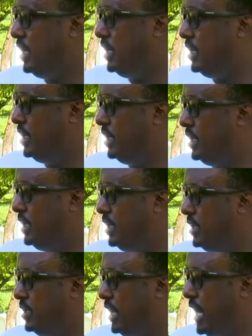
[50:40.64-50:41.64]

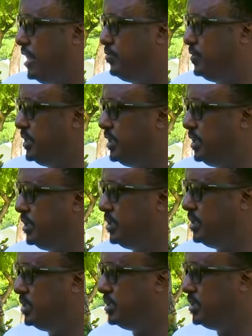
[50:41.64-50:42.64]
uh, having
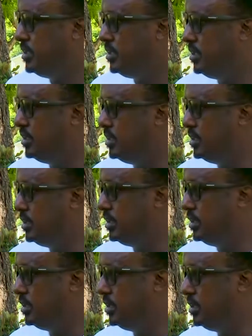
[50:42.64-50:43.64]

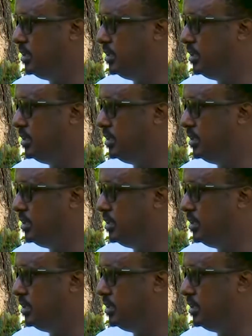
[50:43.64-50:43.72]
uh,